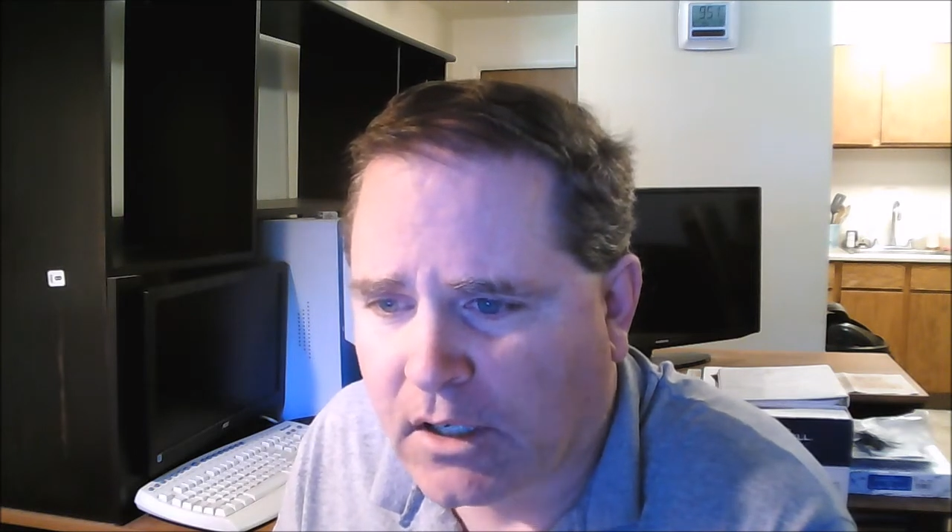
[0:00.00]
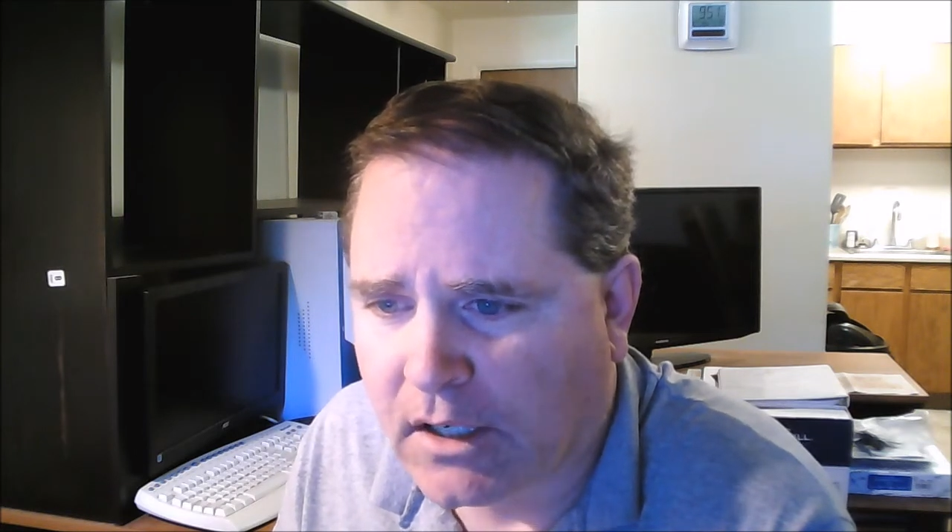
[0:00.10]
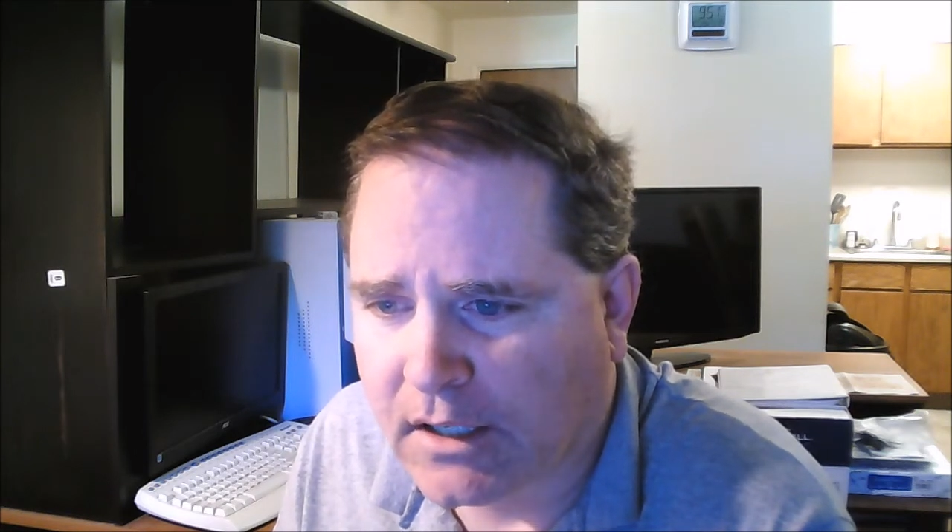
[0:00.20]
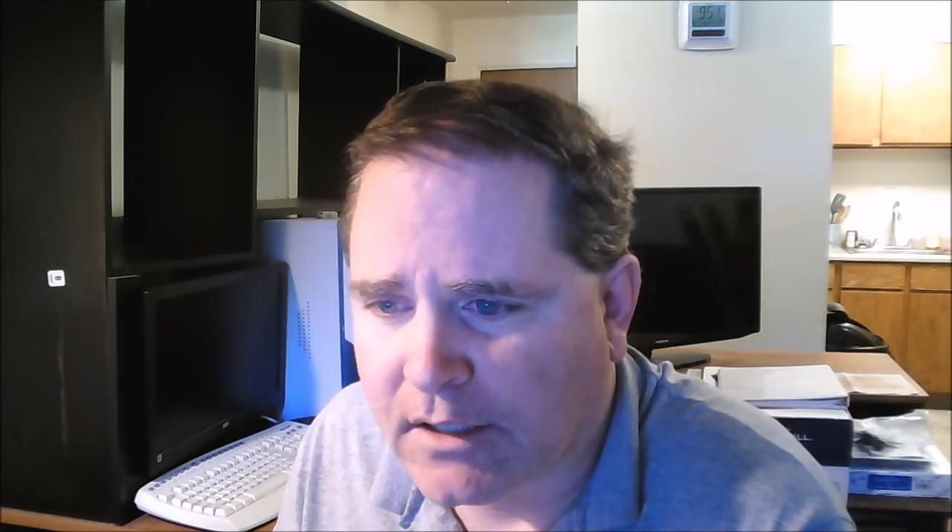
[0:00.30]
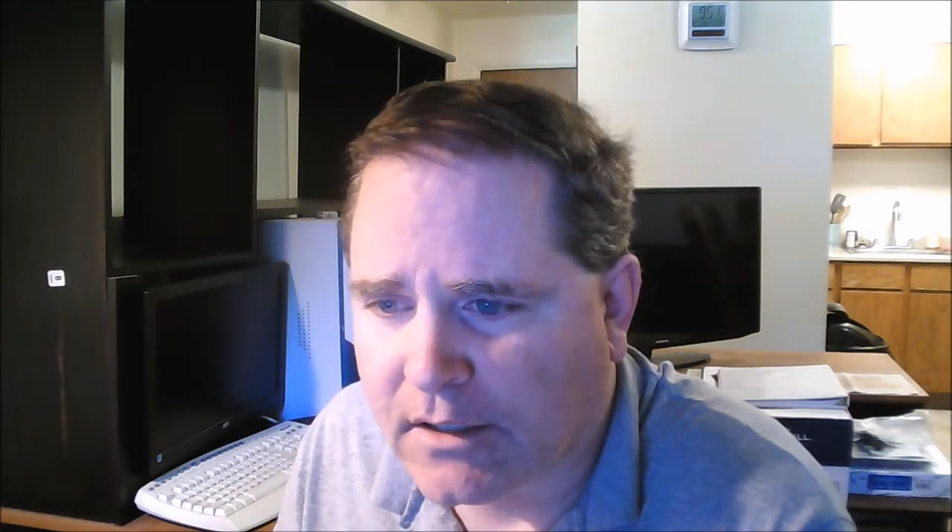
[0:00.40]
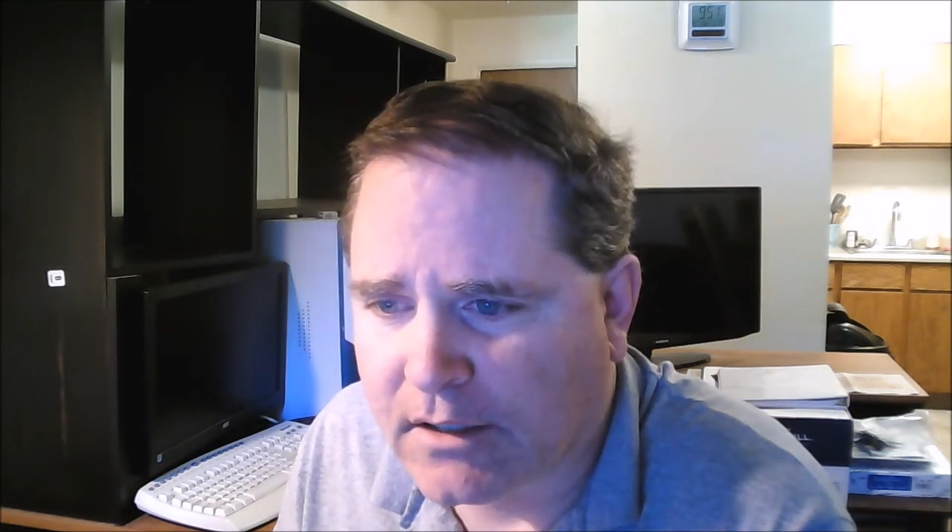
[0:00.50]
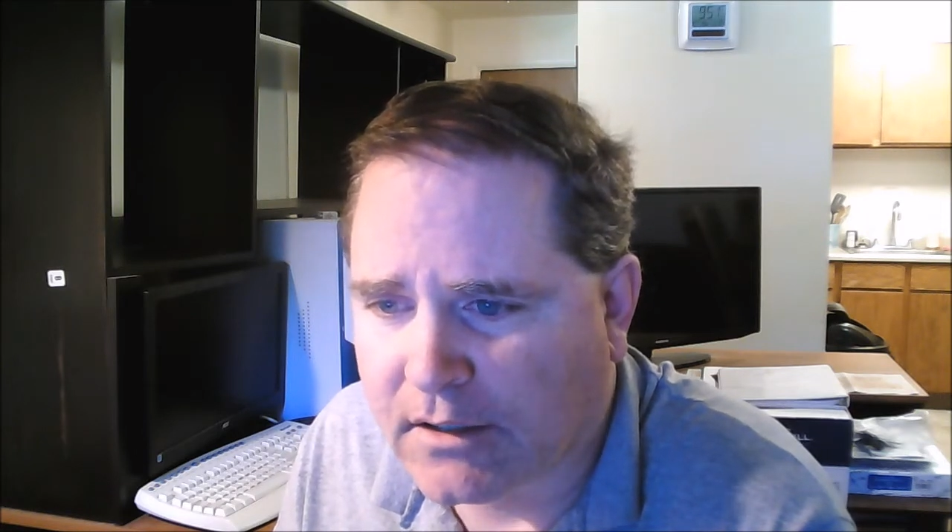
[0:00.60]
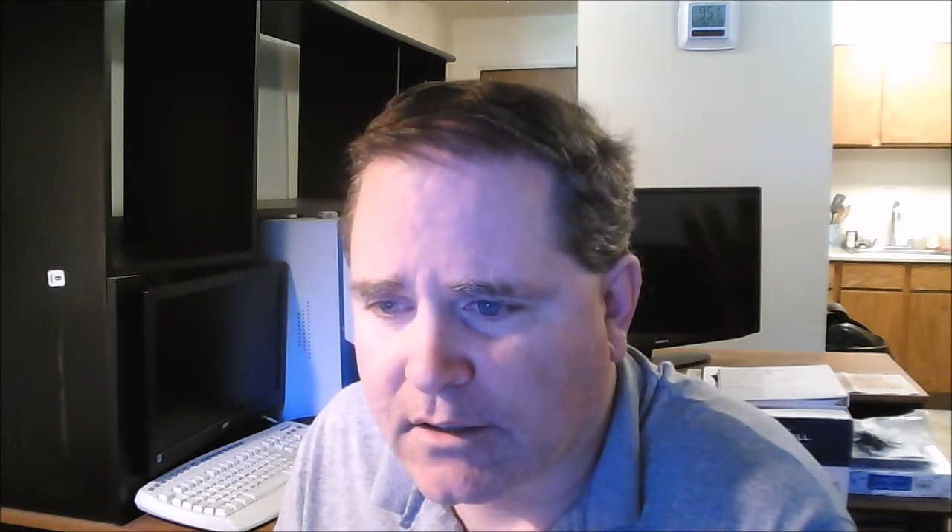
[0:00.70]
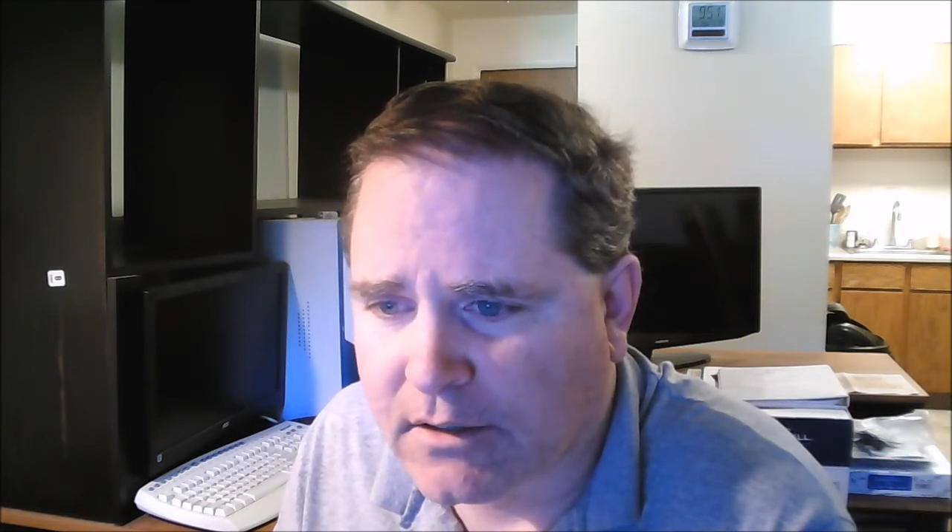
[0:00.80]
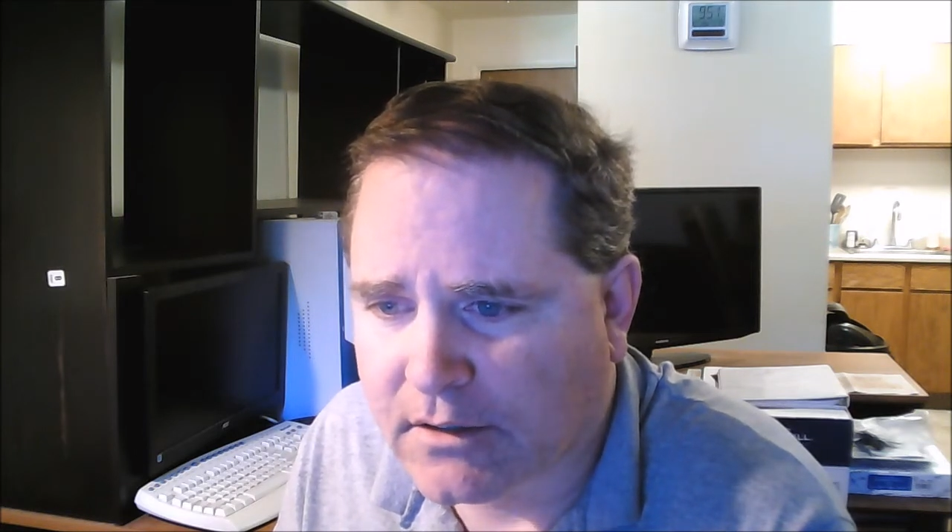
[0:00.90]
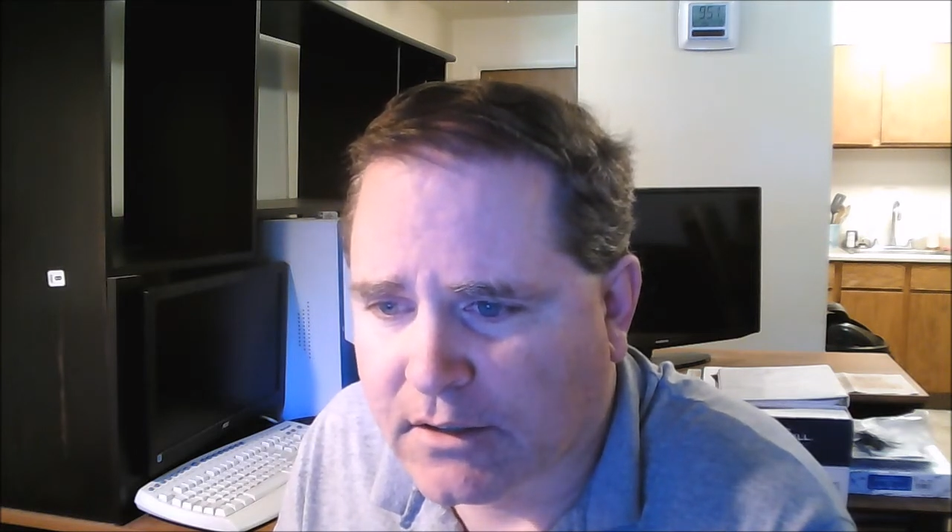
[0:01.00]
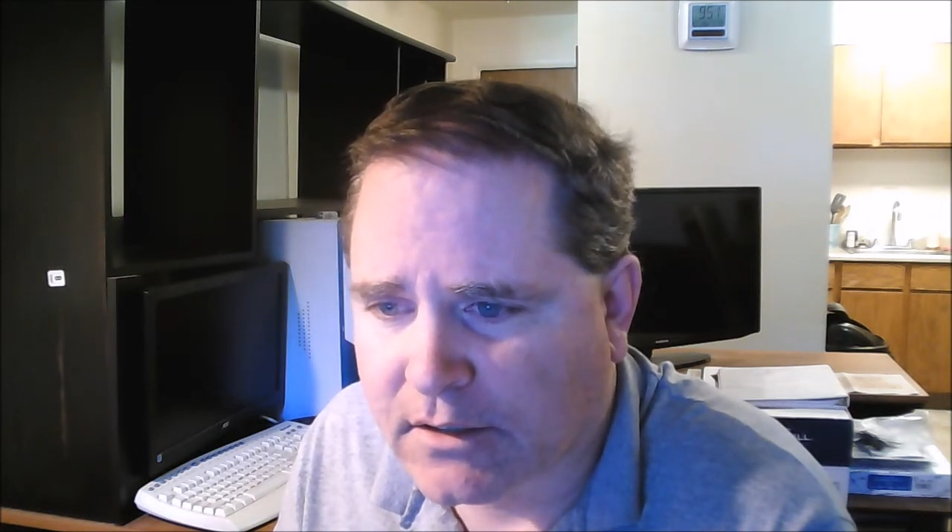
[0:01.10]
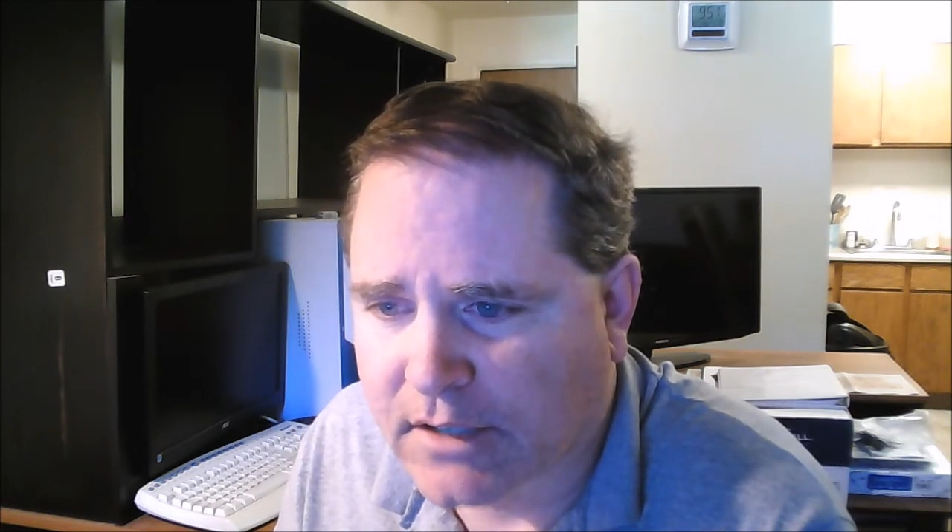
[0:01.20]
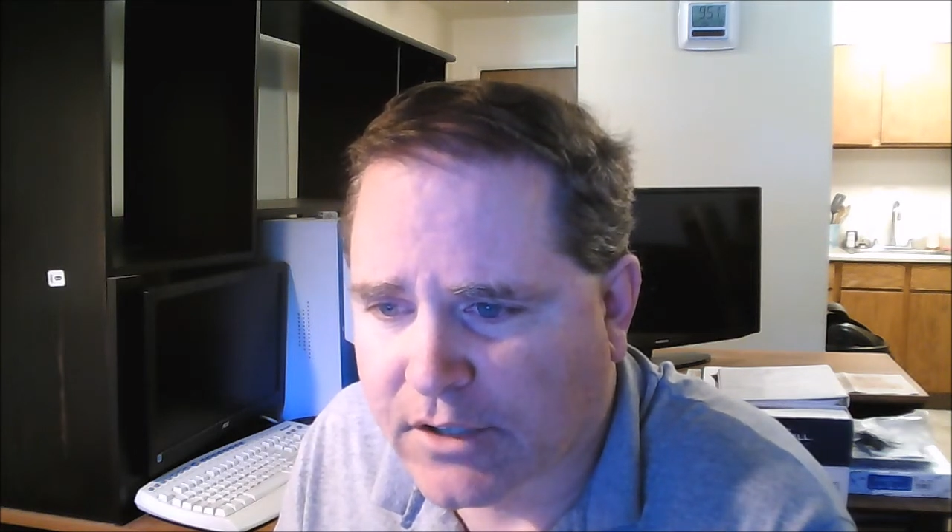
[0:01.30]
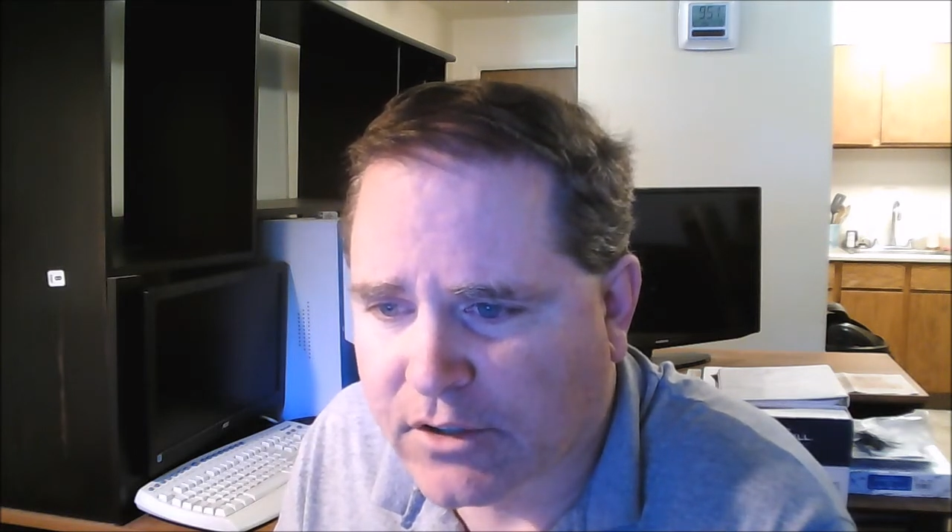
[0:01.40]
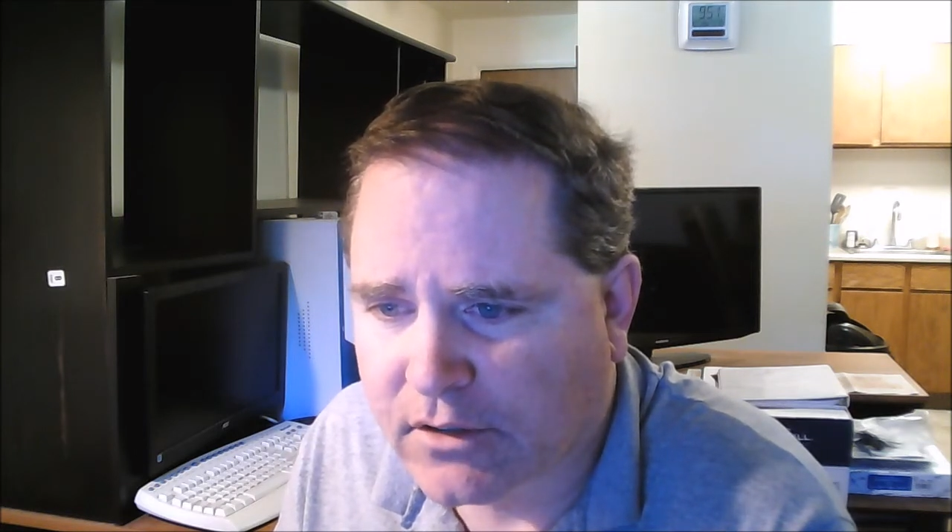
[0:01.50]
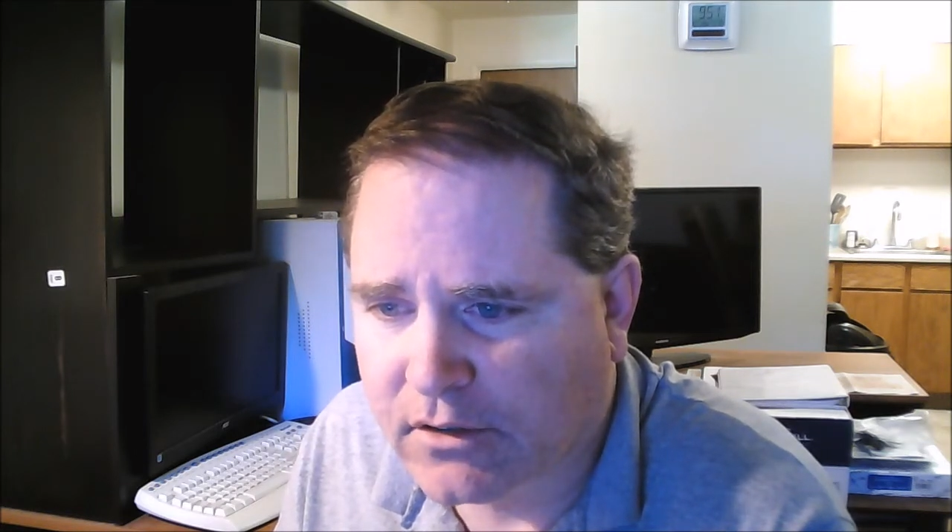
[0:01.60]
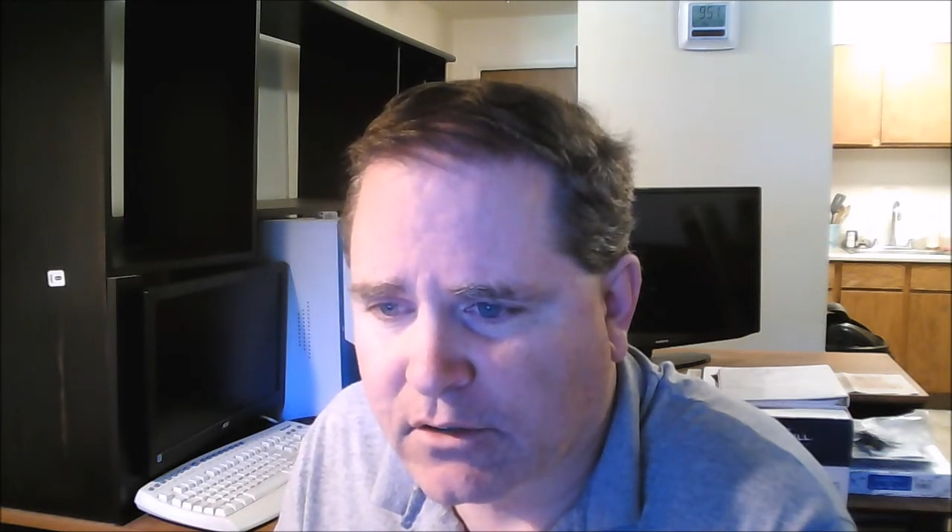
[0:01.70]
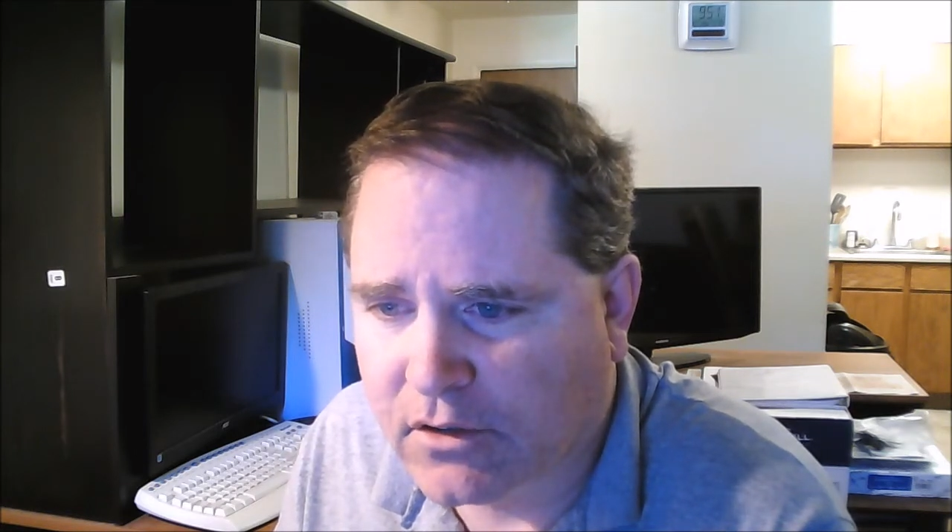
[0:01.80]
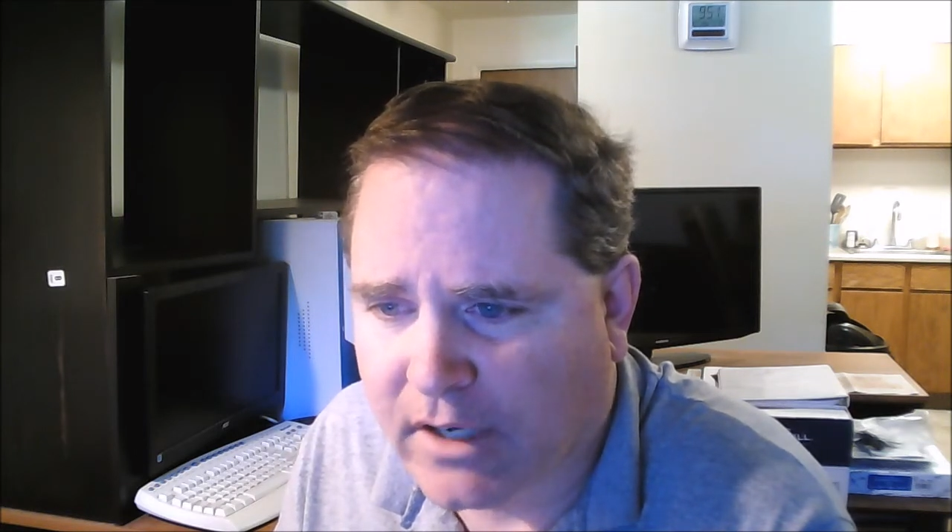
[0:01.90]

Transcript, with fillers: uh, succession